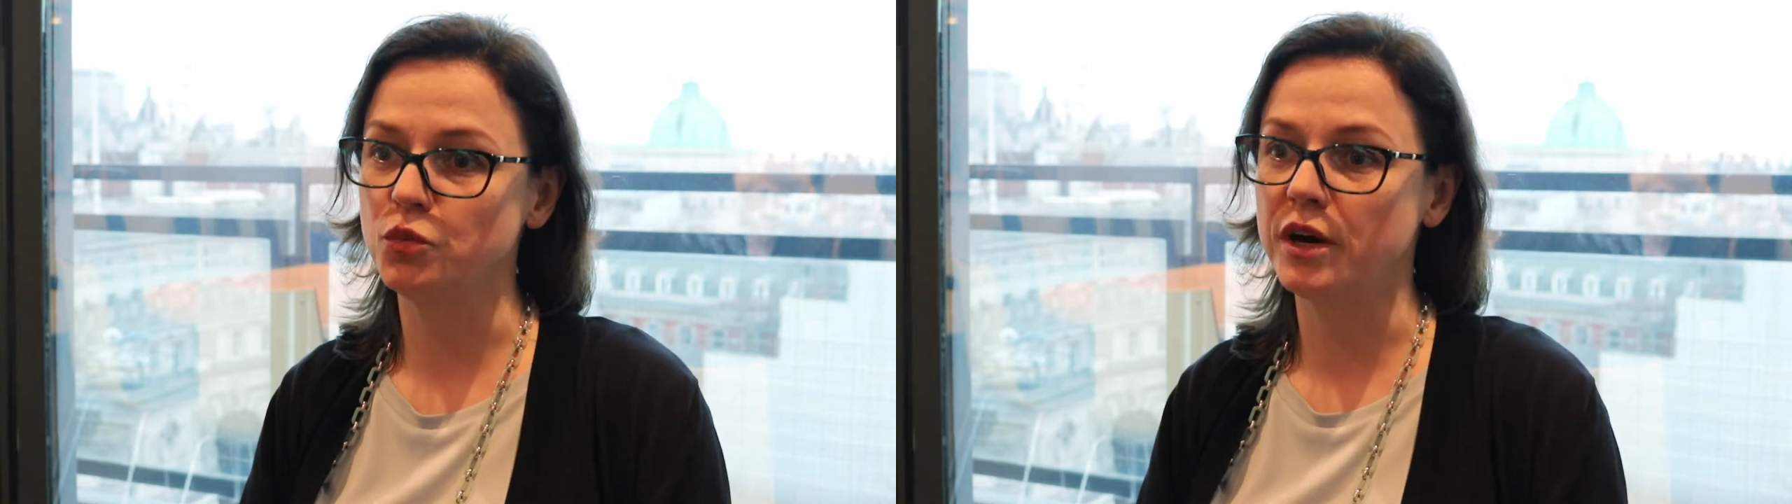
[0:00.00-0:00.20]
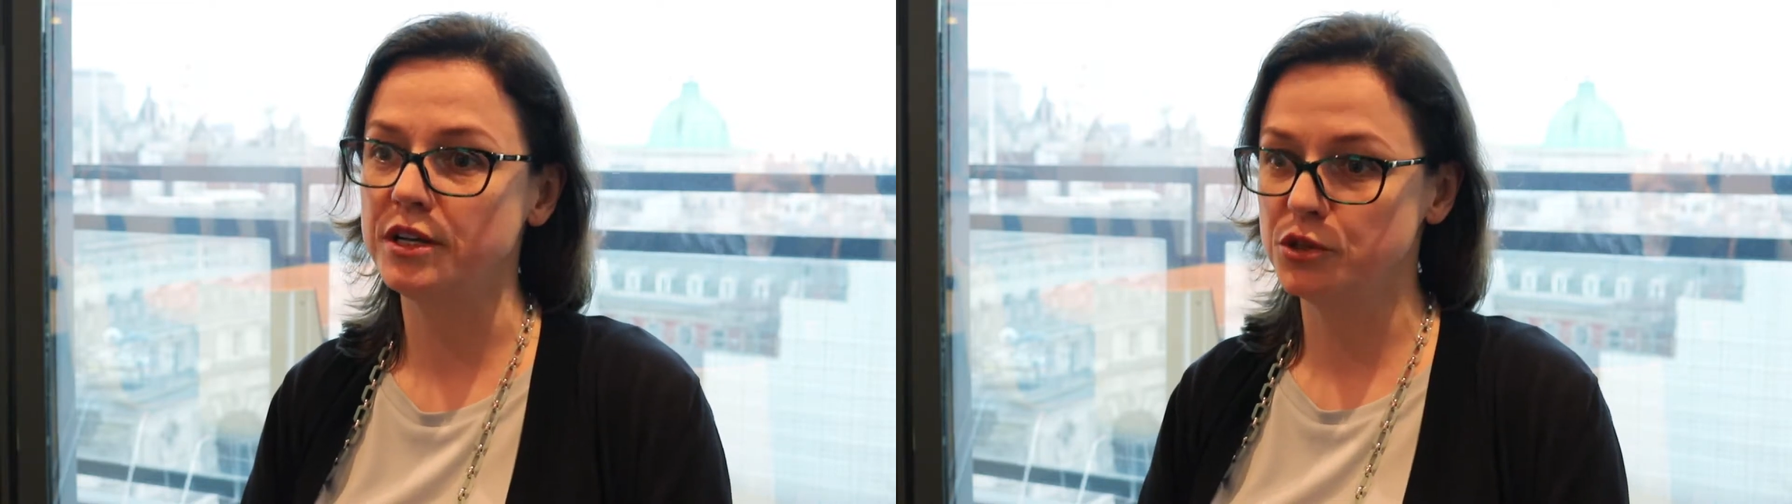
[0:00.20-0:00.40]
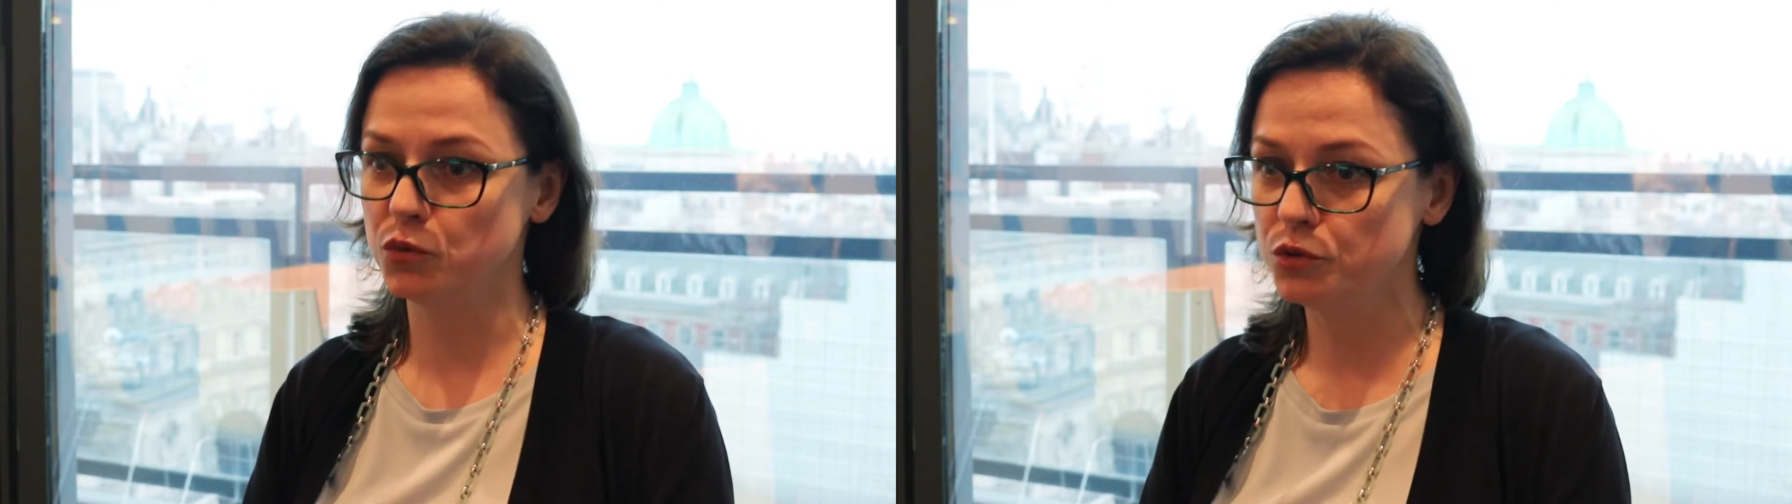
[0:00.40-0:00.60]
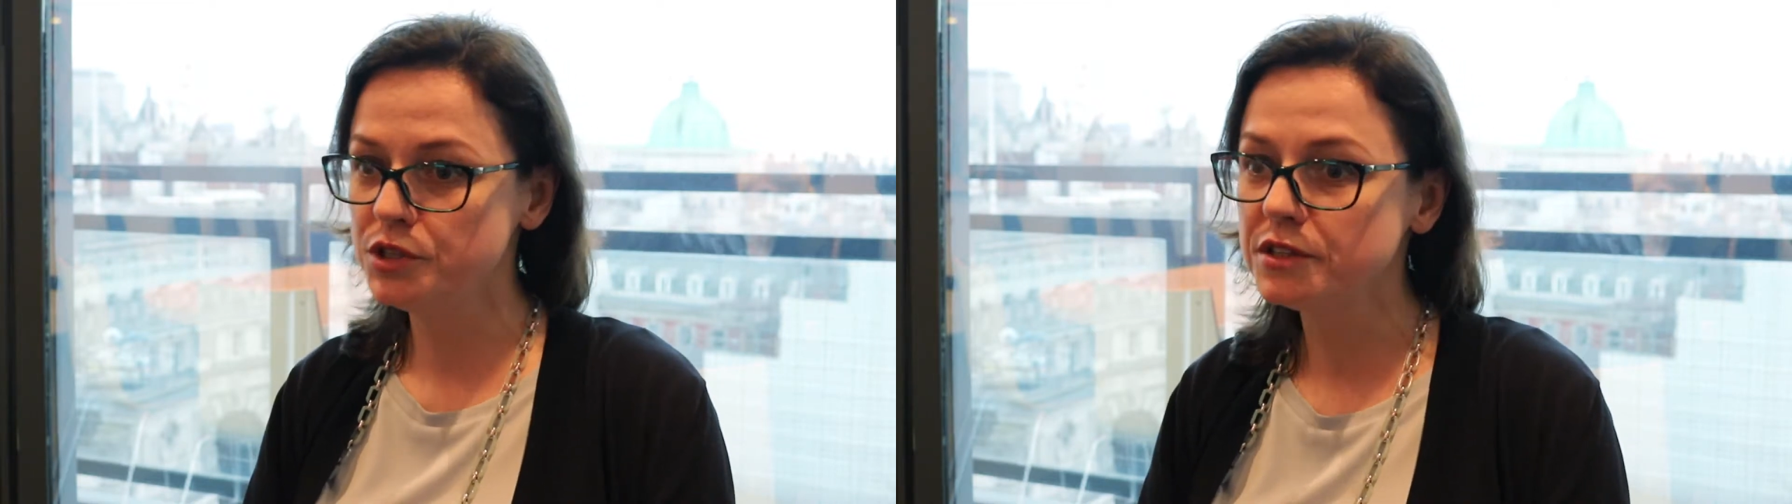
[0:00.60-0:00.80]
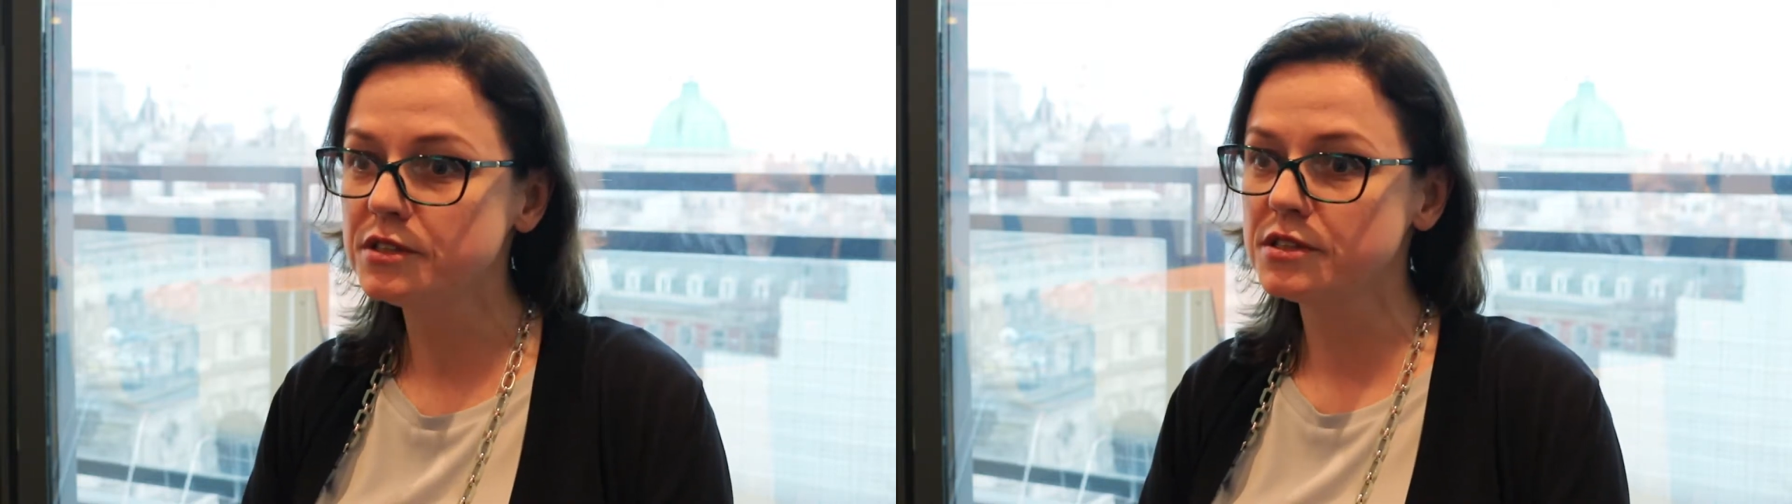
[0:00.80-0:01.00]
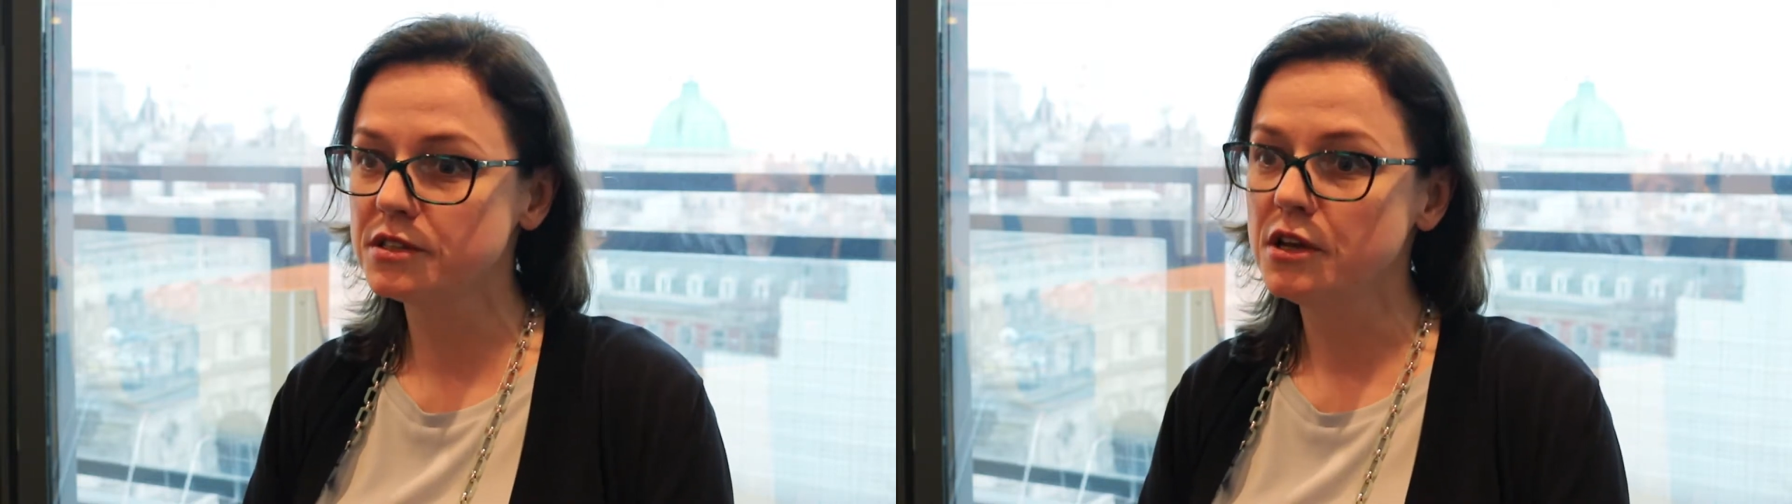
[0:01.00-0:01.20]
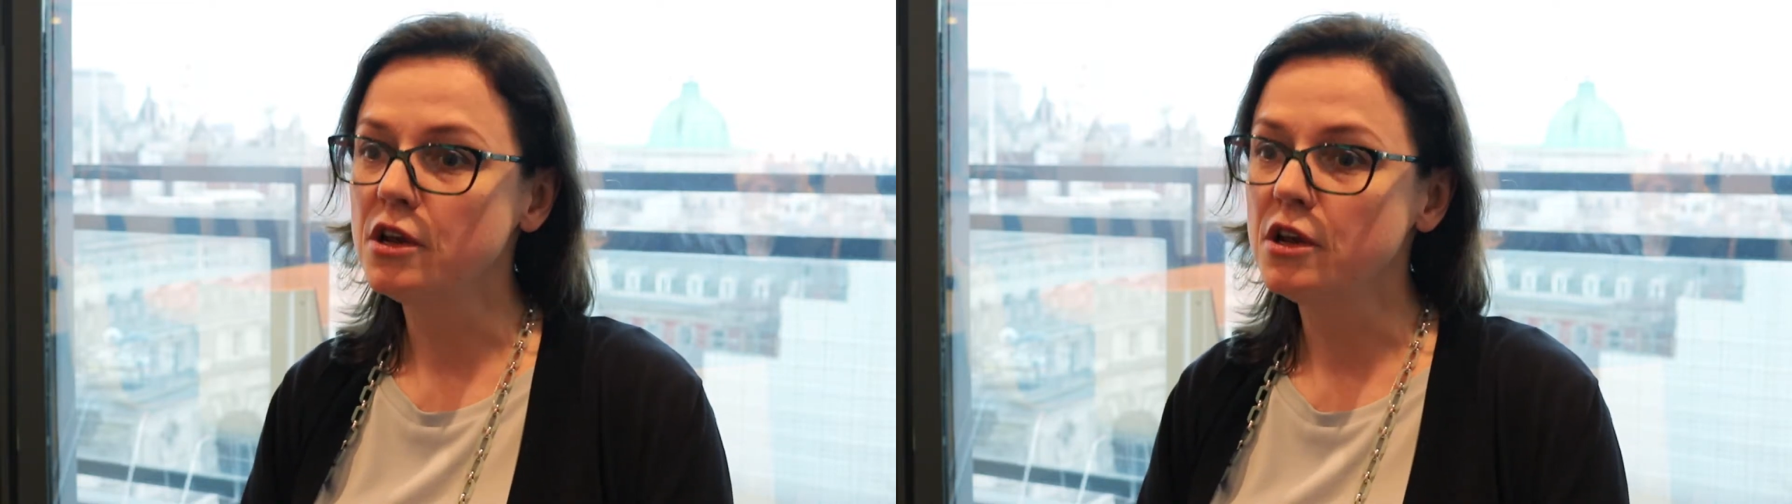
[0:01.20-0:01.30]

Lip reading: wider audience.